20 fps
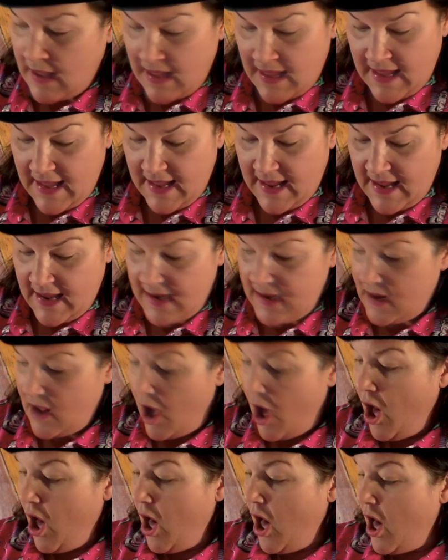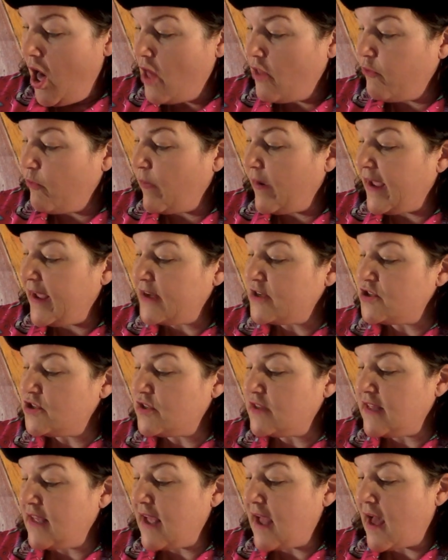And all the way to
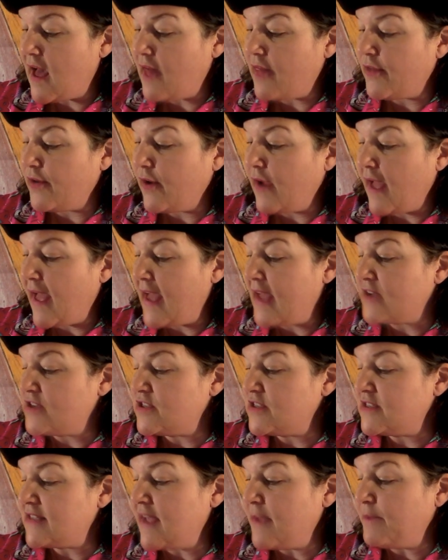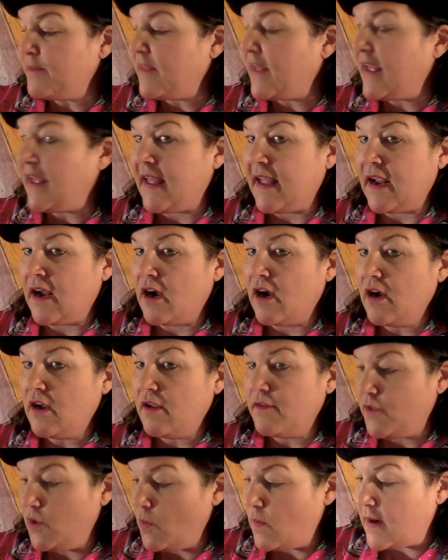the other edge. Same thing here,
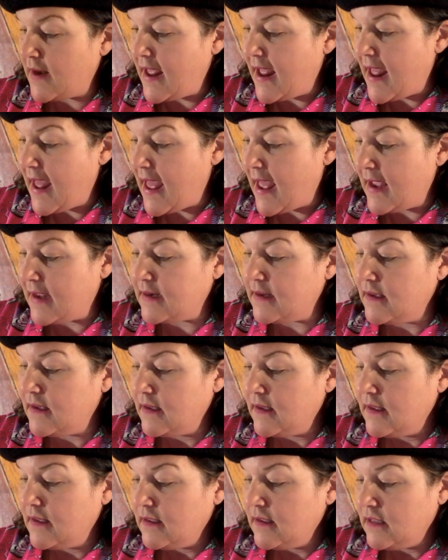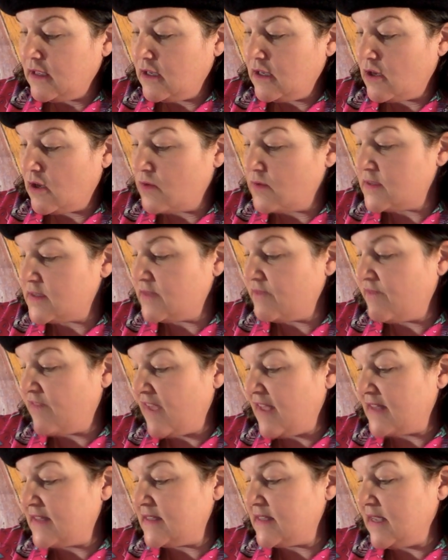if you want to add, you know, some
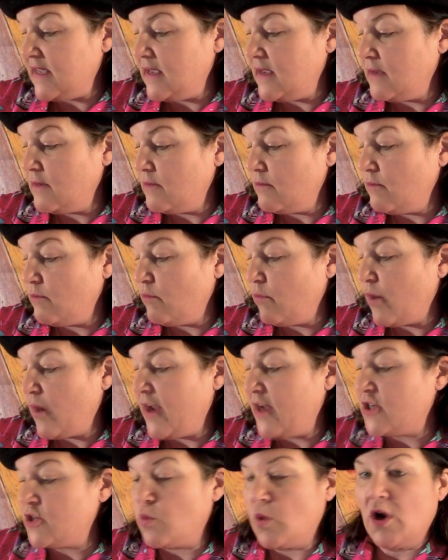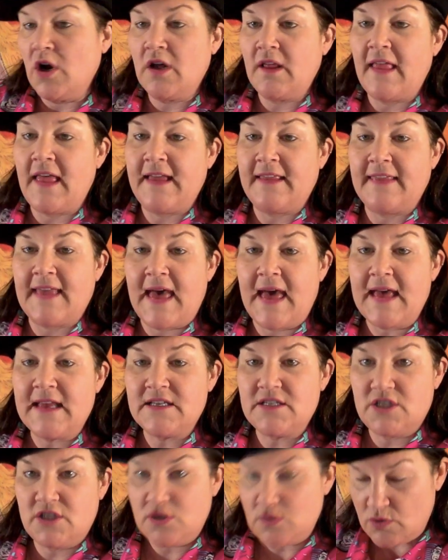fancy branch work like that,
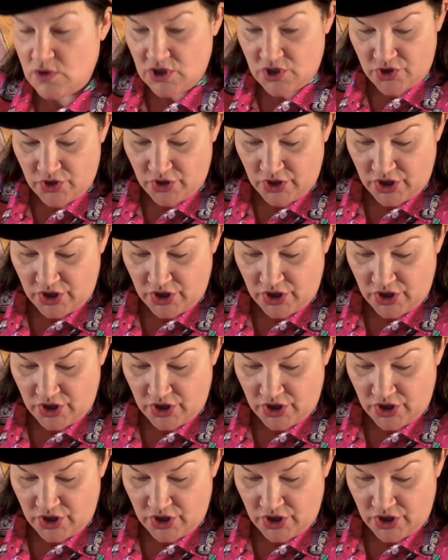you just